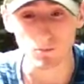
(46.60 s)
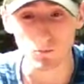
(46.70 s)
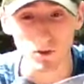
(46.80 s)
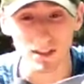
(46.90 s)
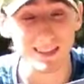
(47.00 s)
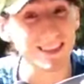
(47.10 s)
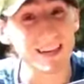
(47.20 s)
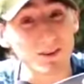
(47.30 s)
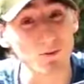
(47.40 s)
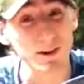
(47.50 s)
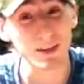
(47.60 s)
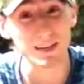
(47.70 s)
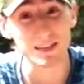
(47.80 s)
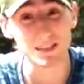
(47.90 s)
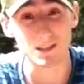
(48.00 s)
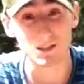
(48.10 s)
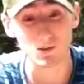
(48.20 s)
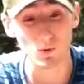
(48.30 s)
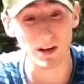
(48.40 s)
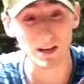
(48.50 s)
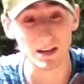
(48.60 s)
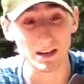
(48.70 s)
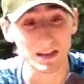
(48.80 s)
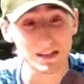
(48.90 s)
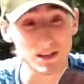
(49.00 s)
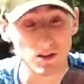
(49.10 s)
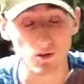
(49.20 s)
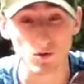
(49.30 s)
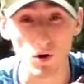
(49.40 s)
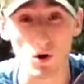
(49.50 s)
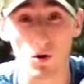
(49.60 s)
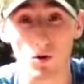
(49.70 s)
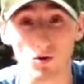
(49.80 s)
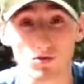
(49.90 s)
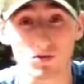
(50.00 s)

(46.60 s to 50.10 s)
Really lightweight, easy to swing, easy to throw.